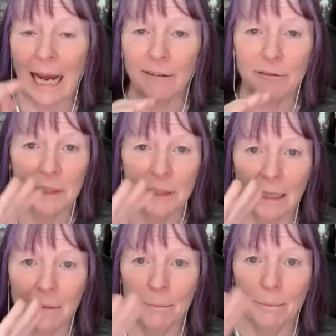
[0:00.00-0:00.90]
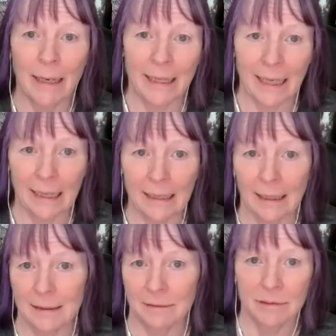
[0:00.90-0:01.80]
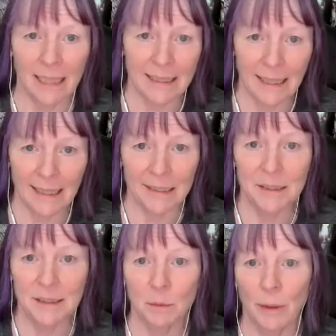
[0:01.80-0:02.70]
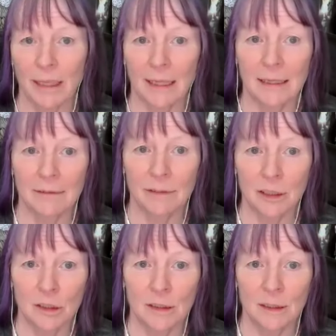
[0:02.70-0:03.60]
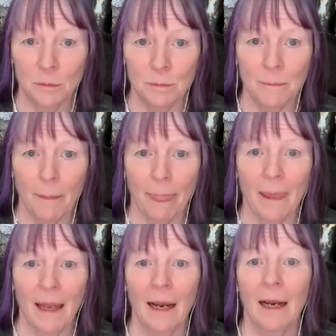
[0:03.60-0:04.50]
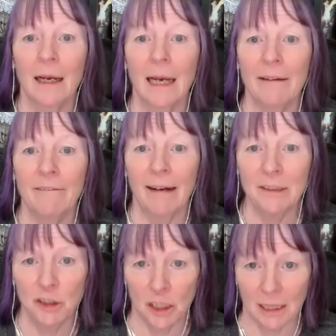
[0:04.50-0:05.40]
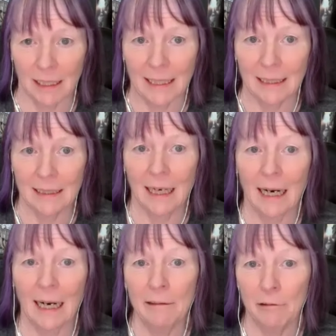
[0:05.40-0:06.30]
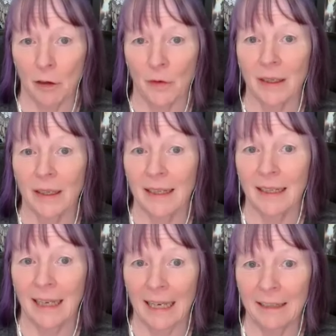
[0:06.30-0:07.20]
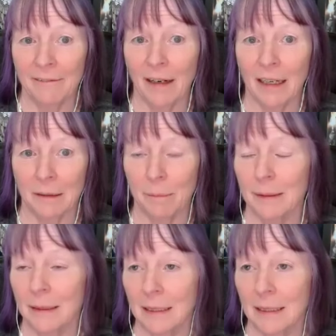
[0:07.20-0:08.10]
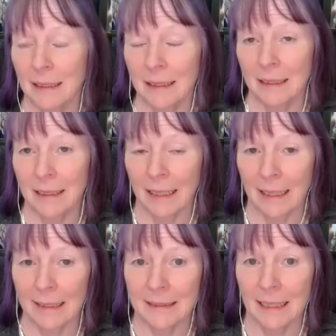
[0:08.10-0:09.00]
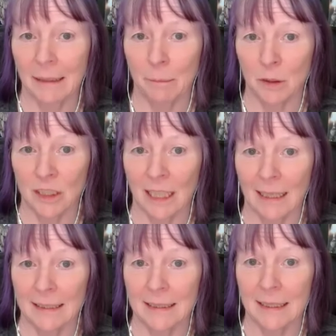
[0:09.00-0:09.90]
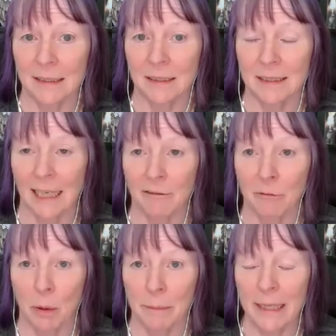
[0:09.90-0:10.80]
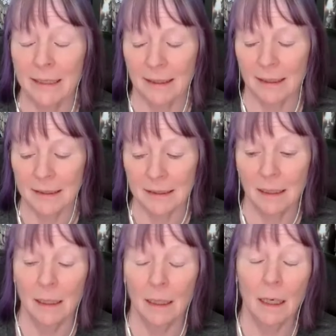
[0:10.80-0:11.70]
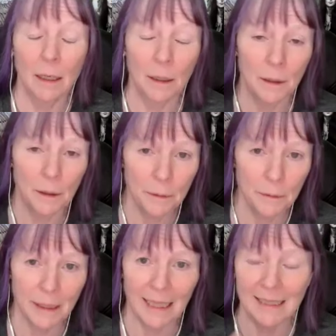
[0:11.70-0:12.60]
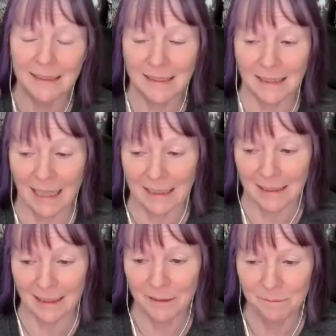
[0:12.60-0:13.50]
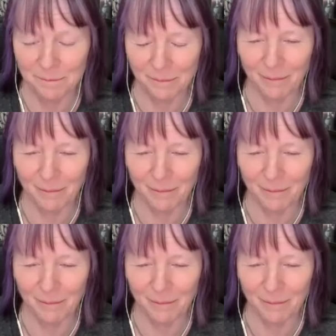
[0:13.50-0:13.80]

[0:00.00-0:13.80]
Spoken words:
after many kind of decades, we kind of assume eventually Chiron gave up his immortality to save Prometheus, who incidentally